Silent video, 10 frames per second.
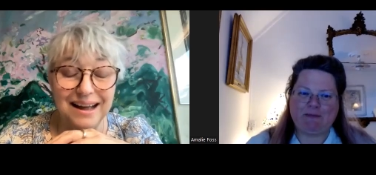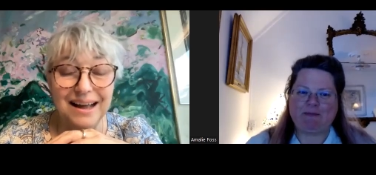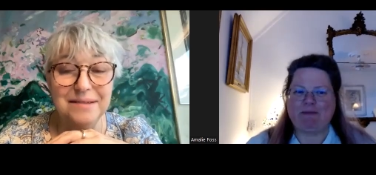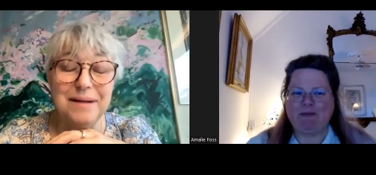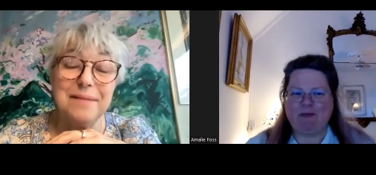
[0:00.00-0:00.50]

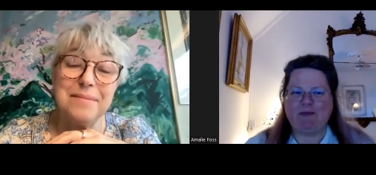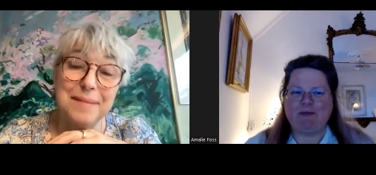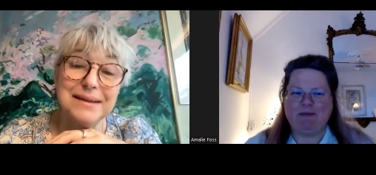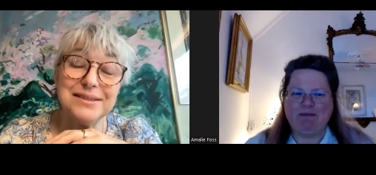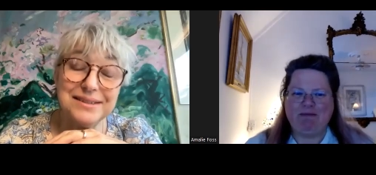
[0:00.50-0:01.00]
Speaker 1: I'm, I'm
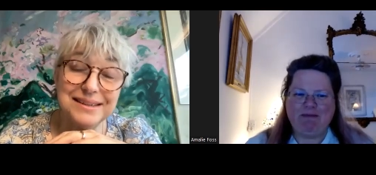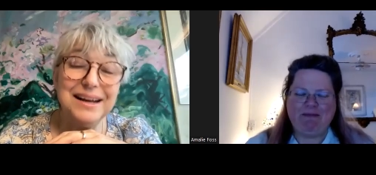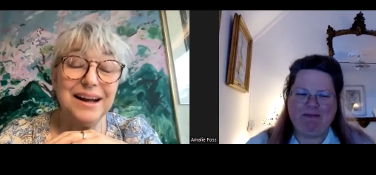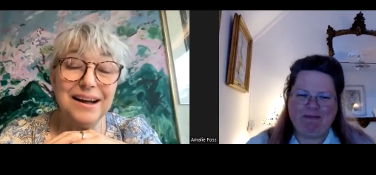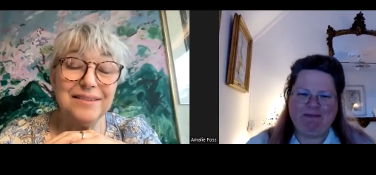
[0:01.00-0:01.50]
amongst, uh,
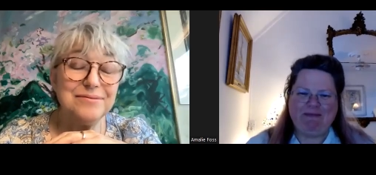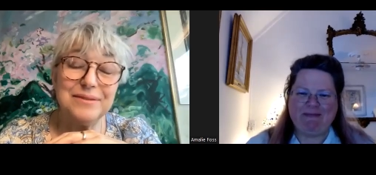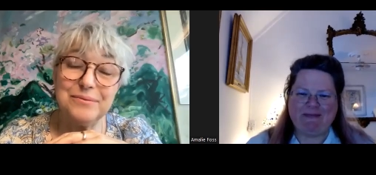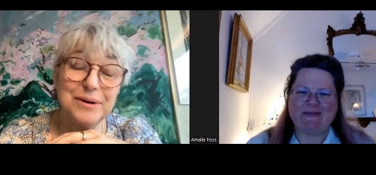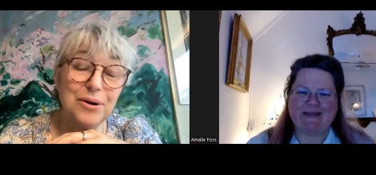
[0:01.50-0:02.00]
uh,
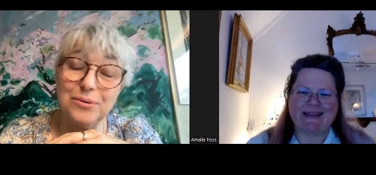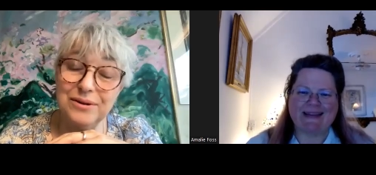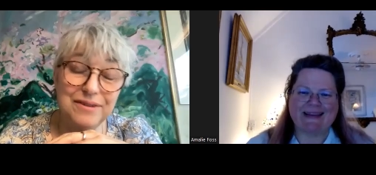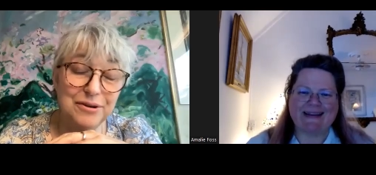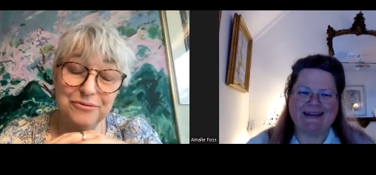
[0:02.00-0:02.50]
we're
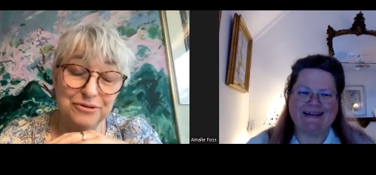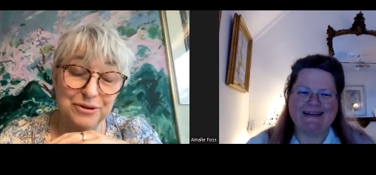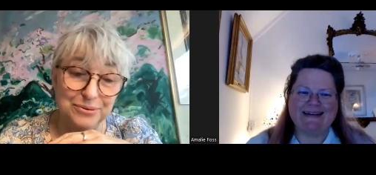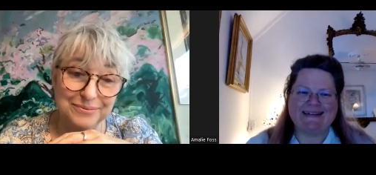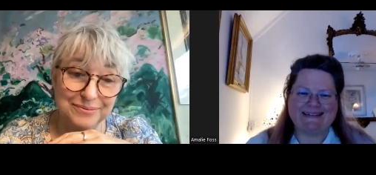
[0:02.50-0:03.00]
only very
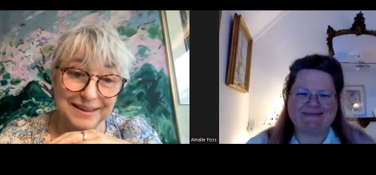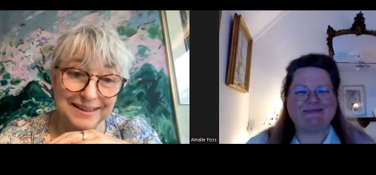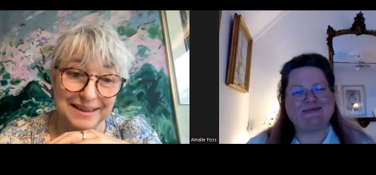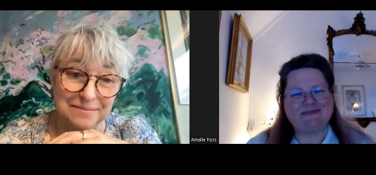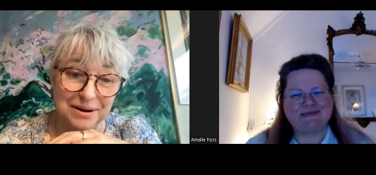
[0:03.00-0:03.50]
few
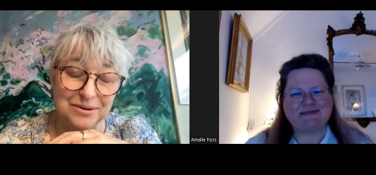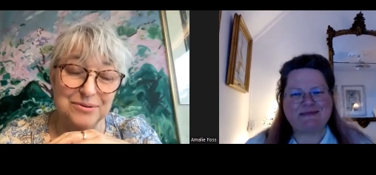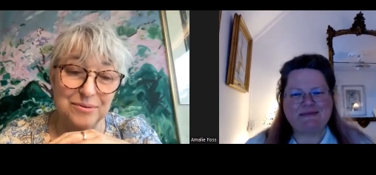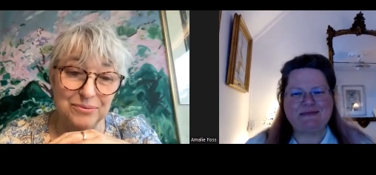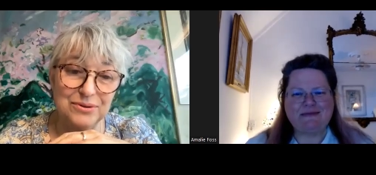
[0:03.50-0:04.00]
in Denmark
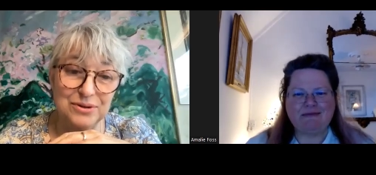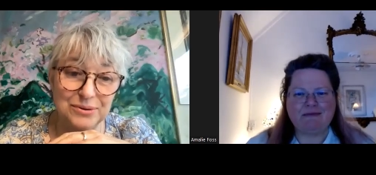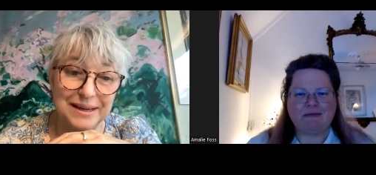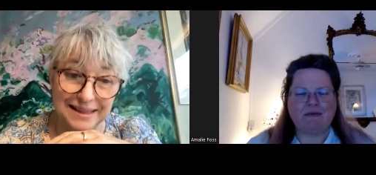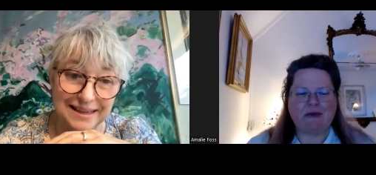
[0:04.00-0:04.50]
who are
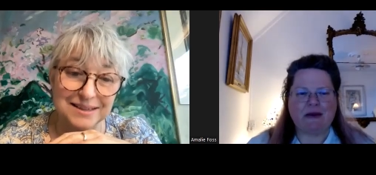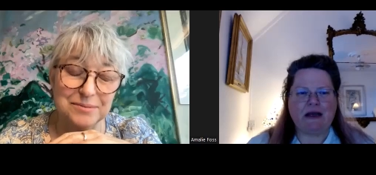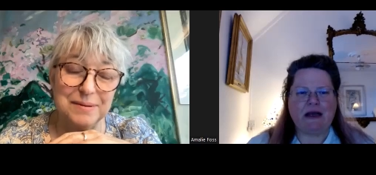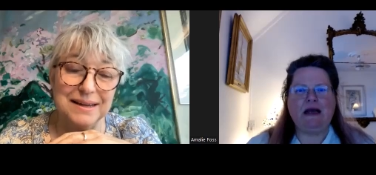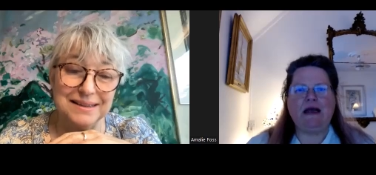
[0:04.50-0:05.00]
doing
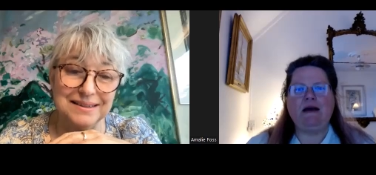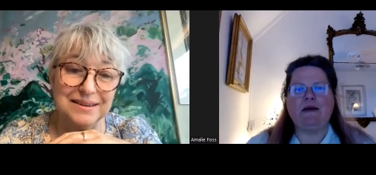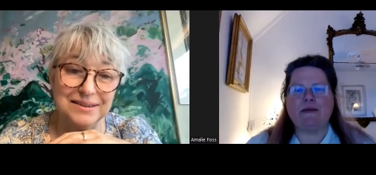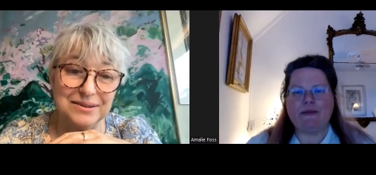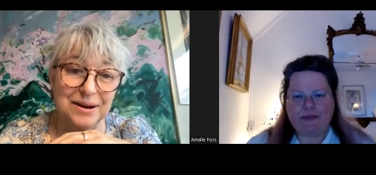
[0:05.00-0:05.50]
this, but
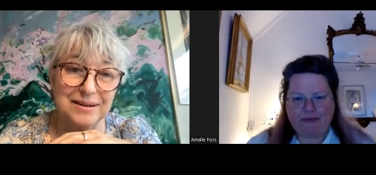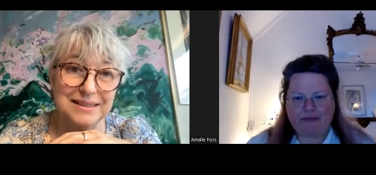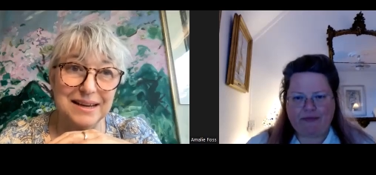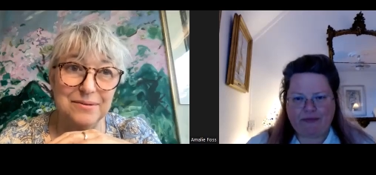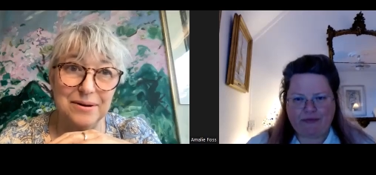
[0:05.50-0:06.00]
uh, so I'd
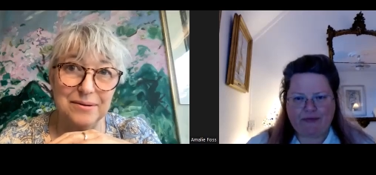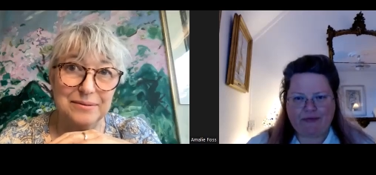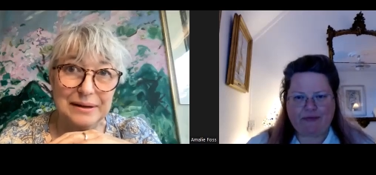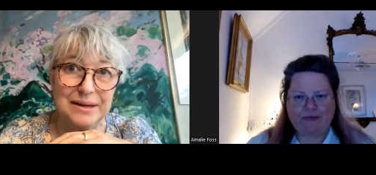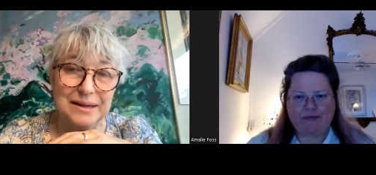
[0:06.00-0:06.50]
say we're,
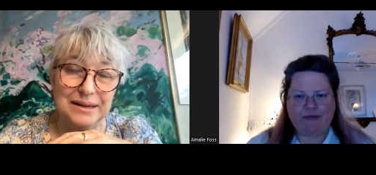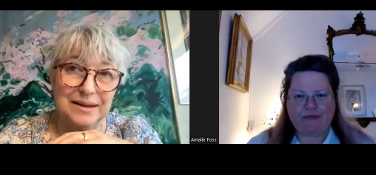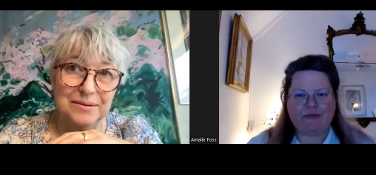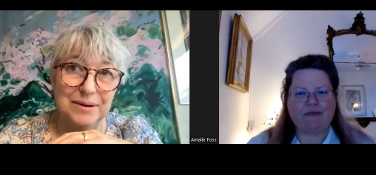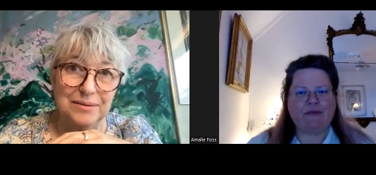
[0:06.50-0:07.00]

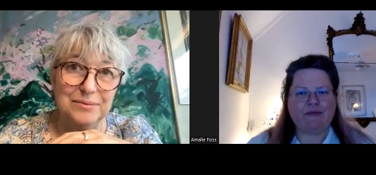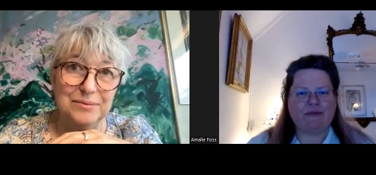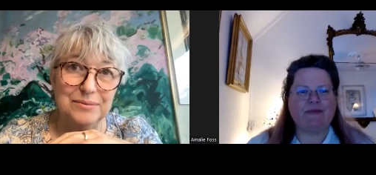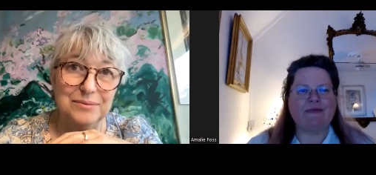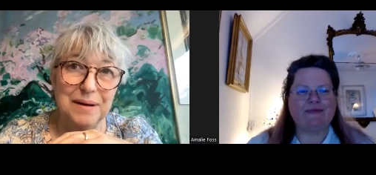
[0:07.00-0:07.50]
well,
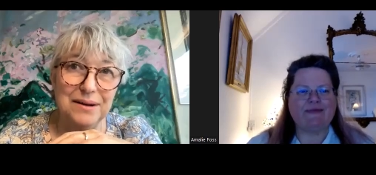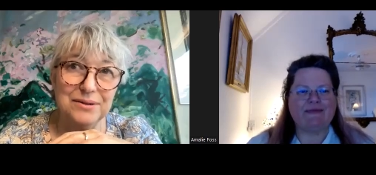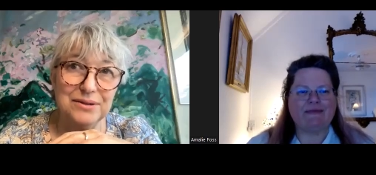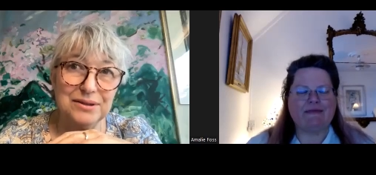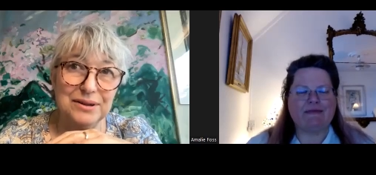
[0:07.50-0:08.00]
we're
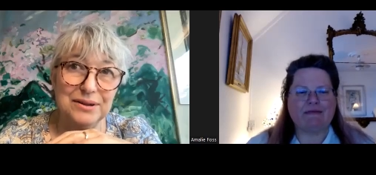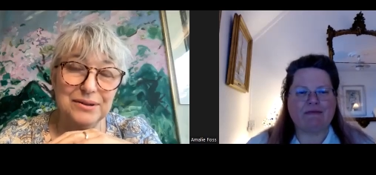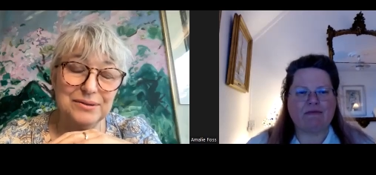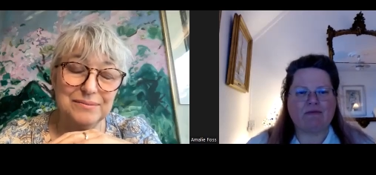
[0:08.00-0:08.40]
about uh,